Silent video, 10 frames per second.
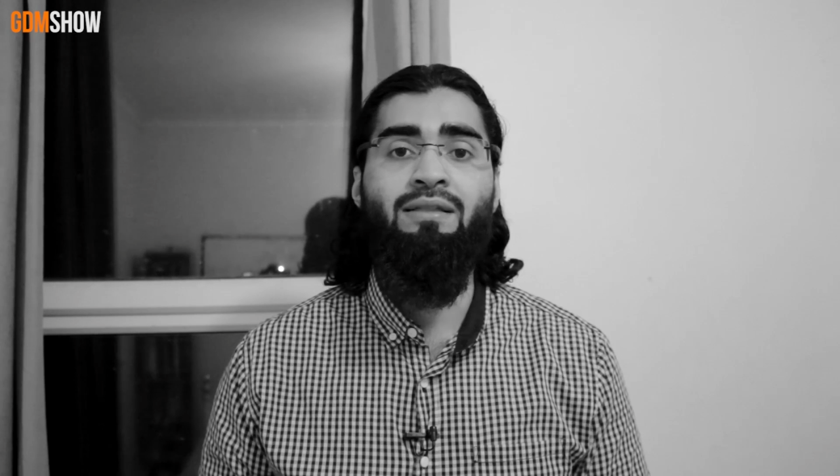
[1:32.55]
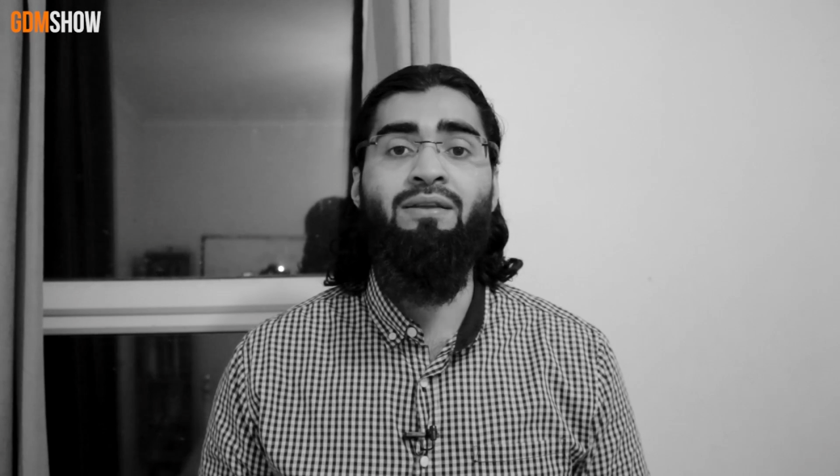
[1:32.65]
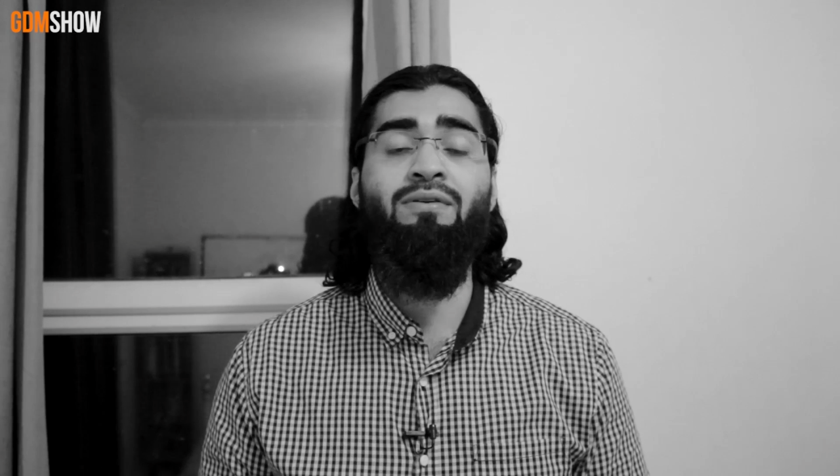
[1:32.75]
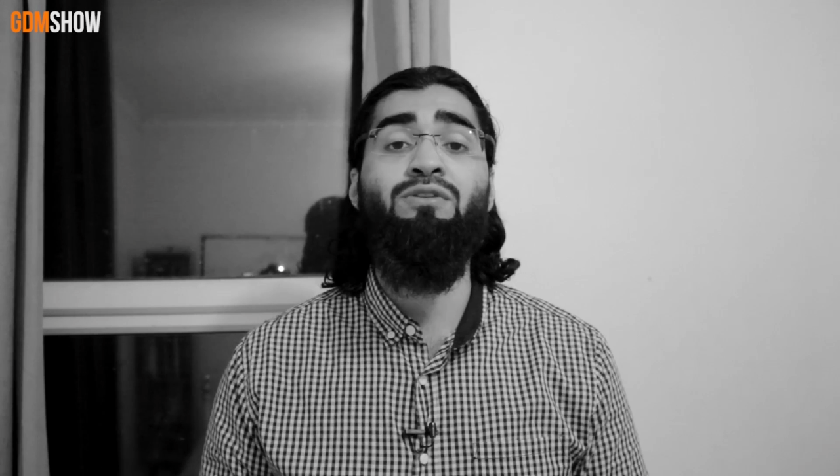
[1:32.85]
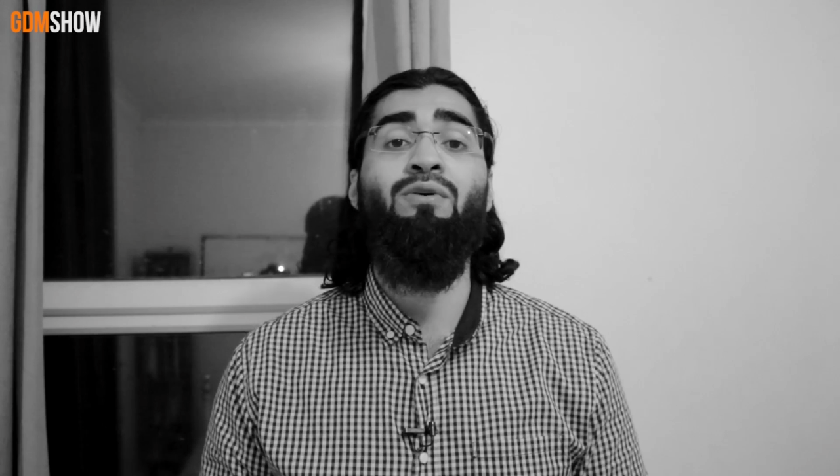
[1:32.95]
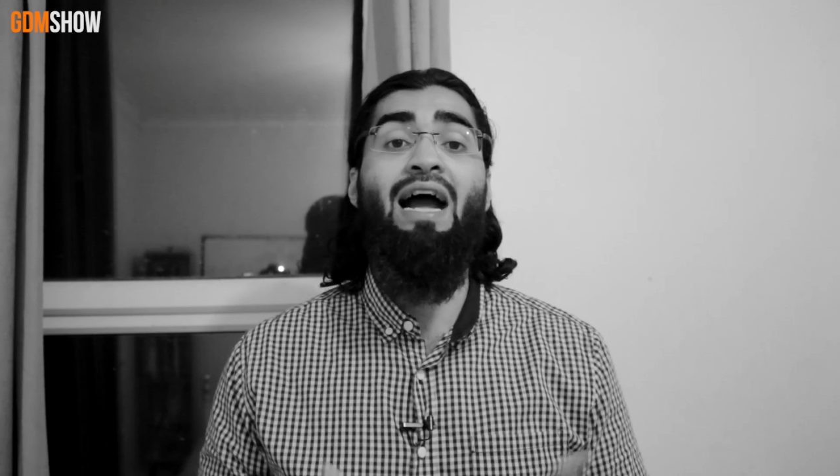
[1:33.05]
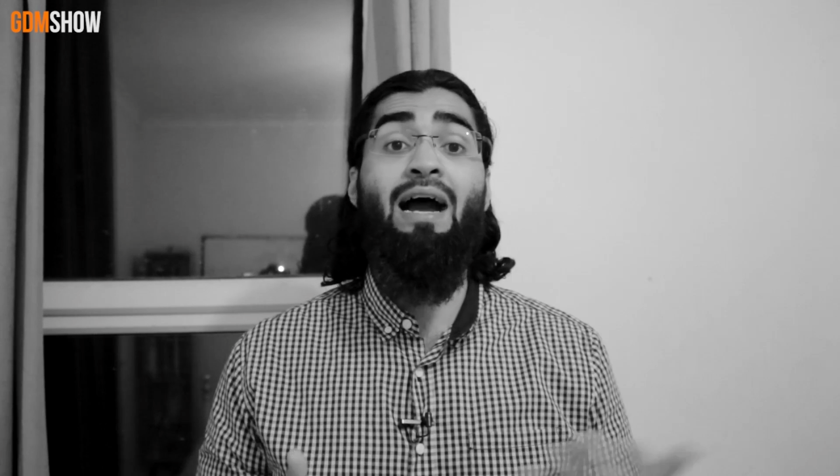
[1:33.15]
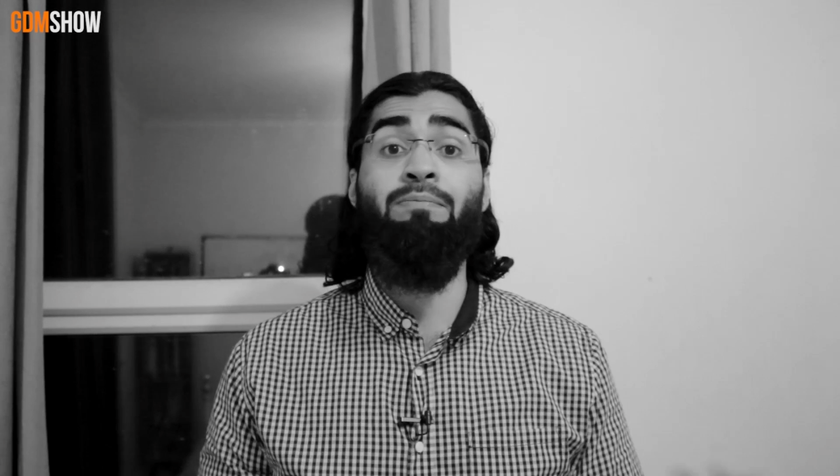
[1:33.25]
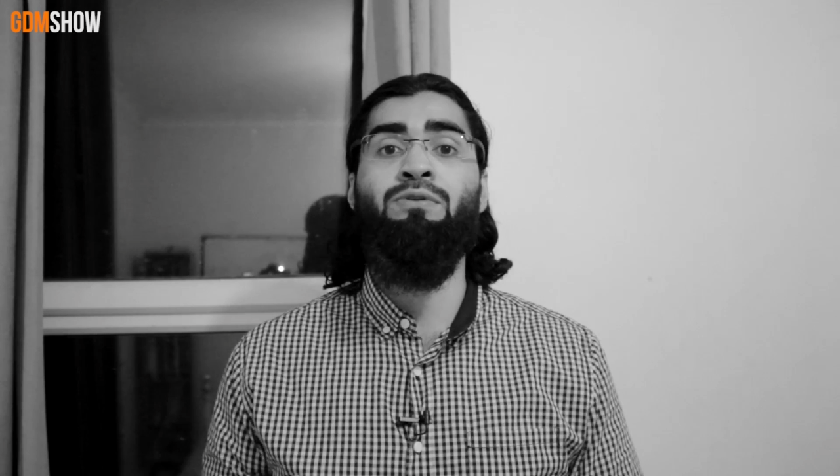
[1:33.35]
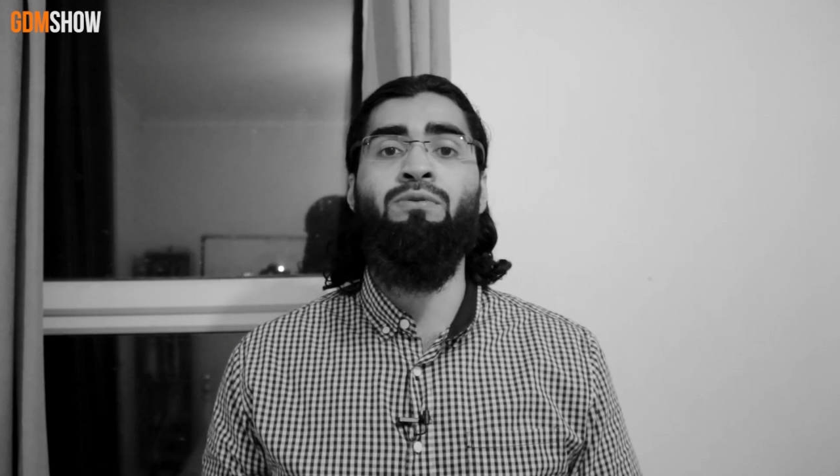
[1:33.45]
There is no
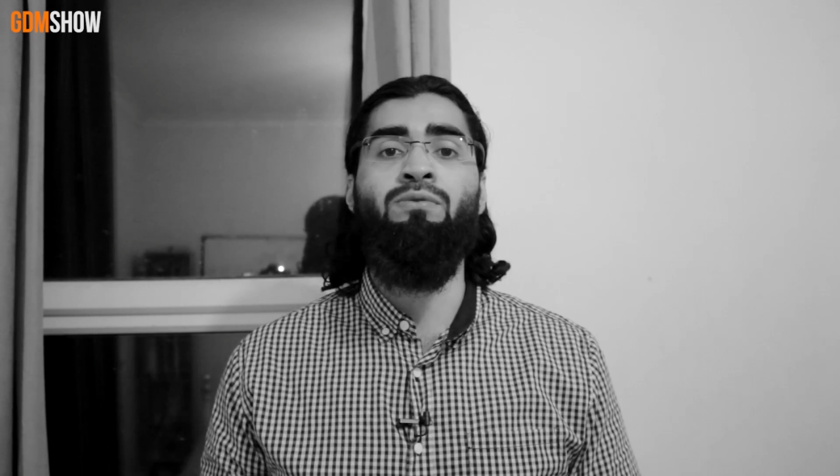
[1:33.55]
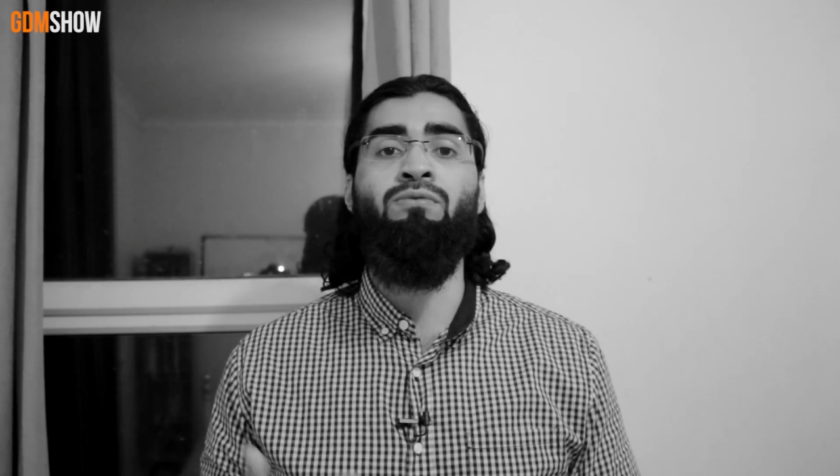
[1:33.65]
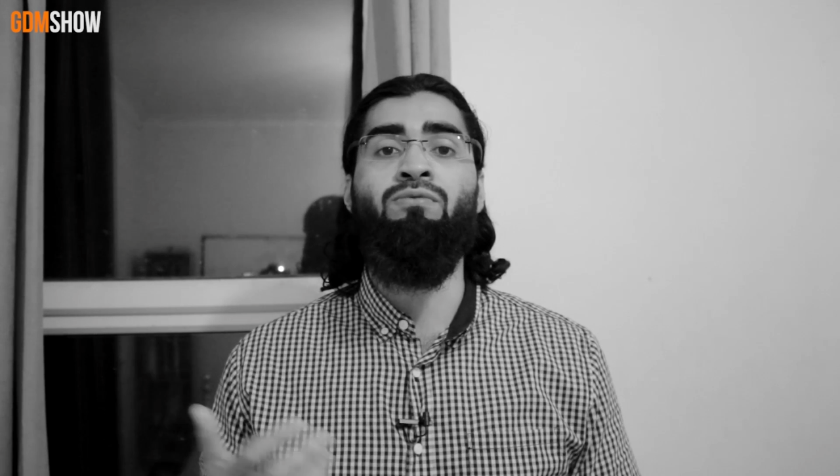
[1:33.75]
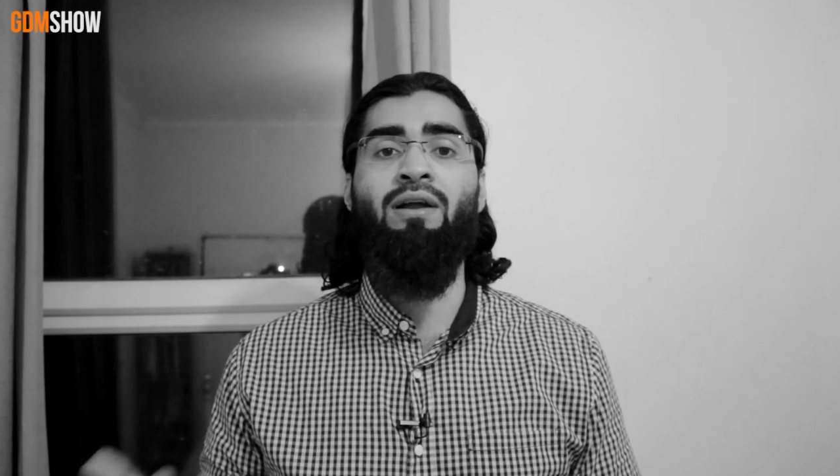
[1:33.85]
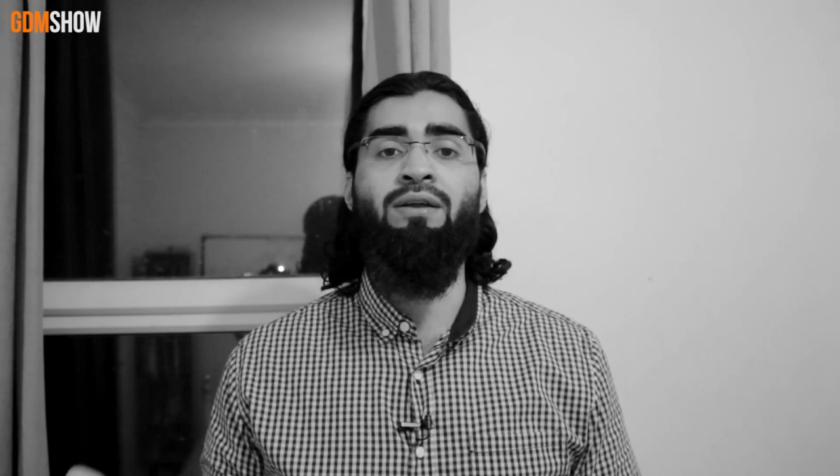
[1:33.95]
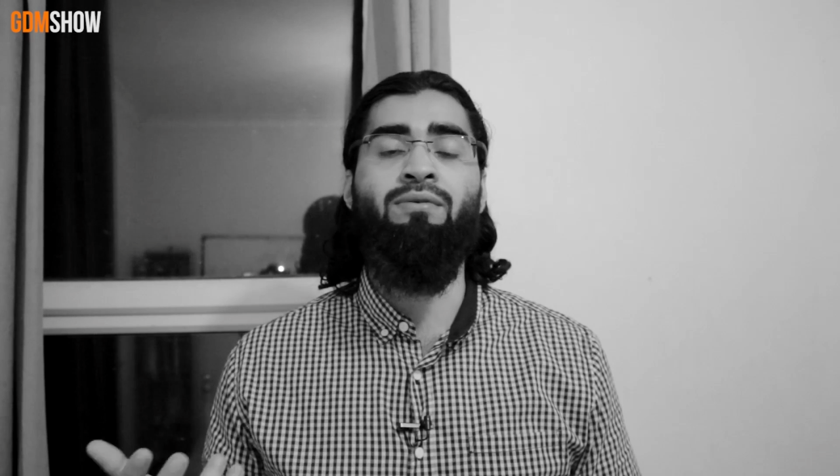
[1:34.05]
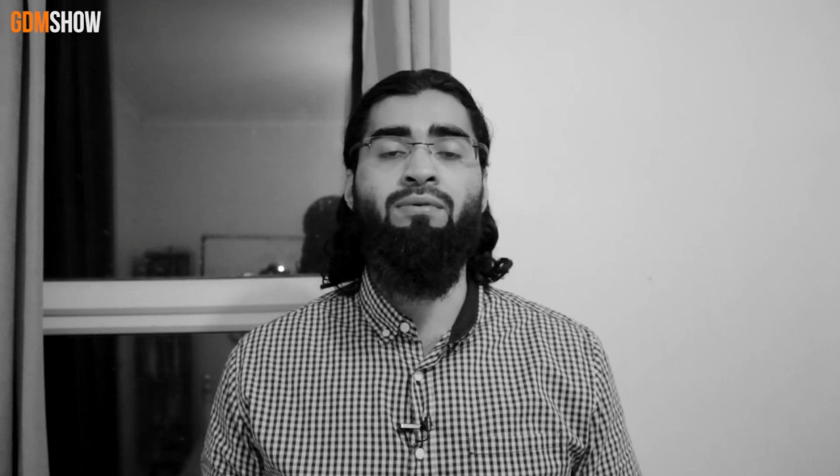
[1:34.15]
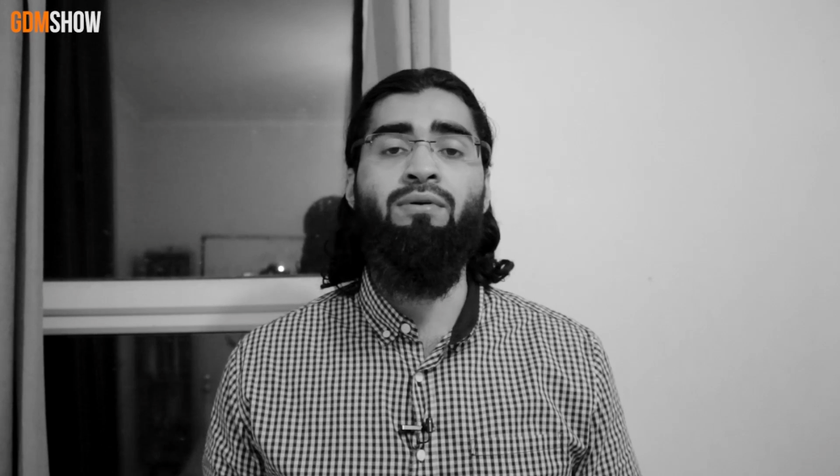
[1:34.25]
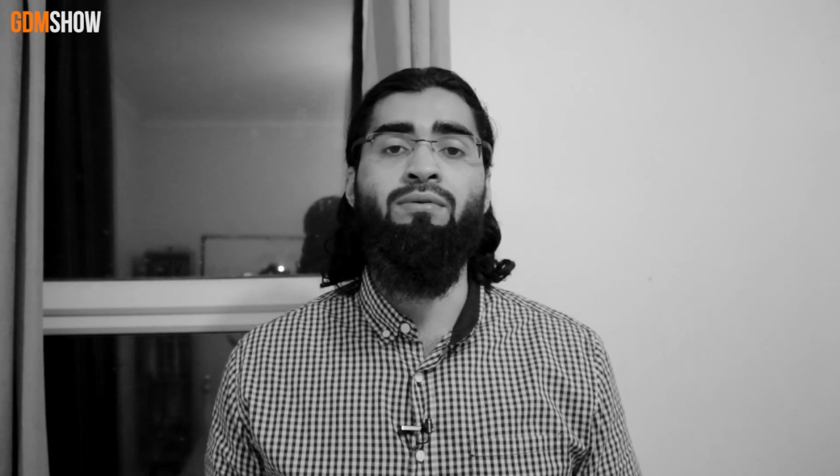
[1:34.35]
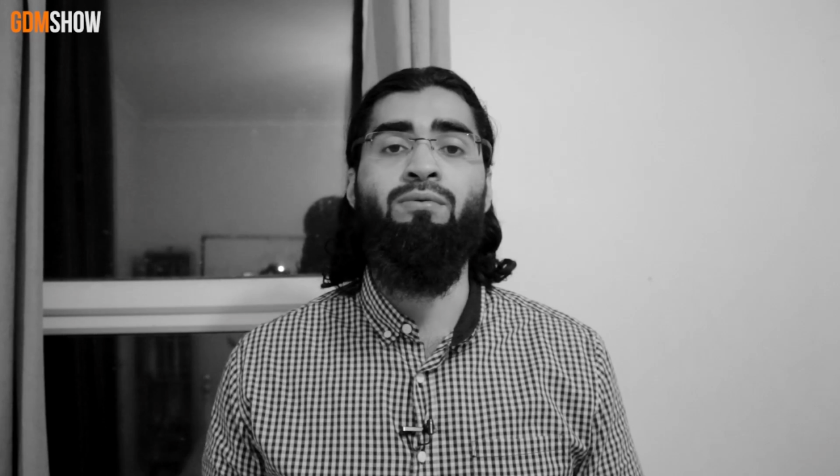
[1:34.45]
absolute right or wrong.